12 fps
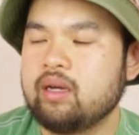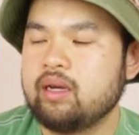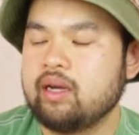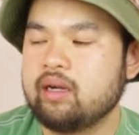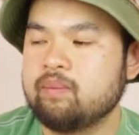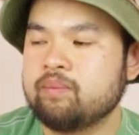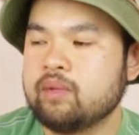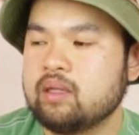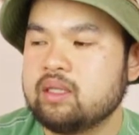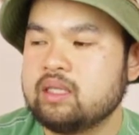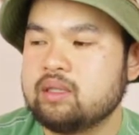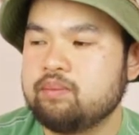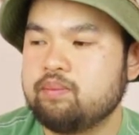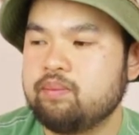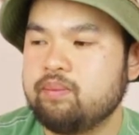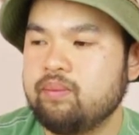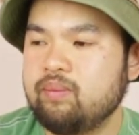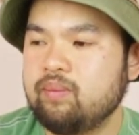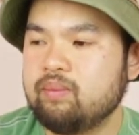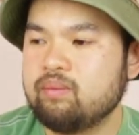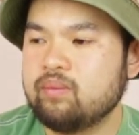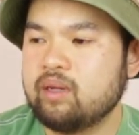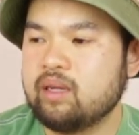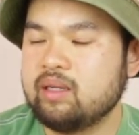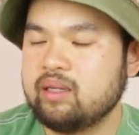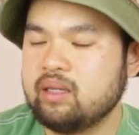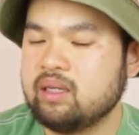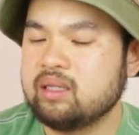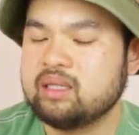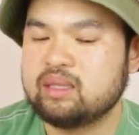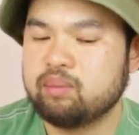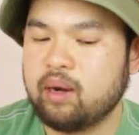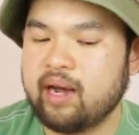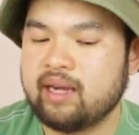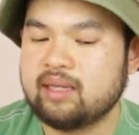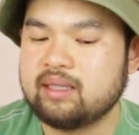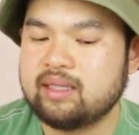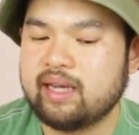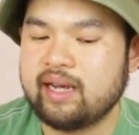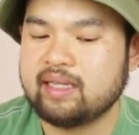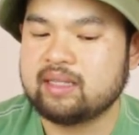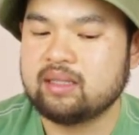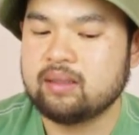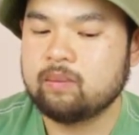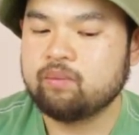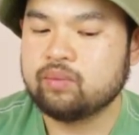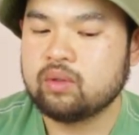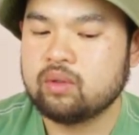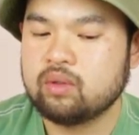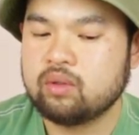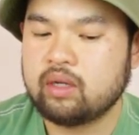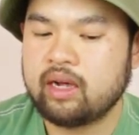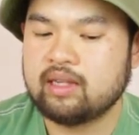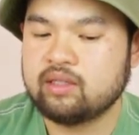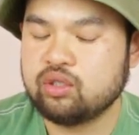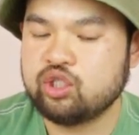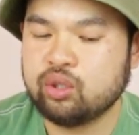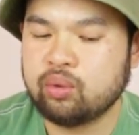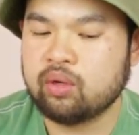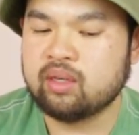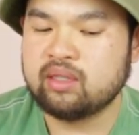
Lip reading: and Indian-inspired taste as you chew on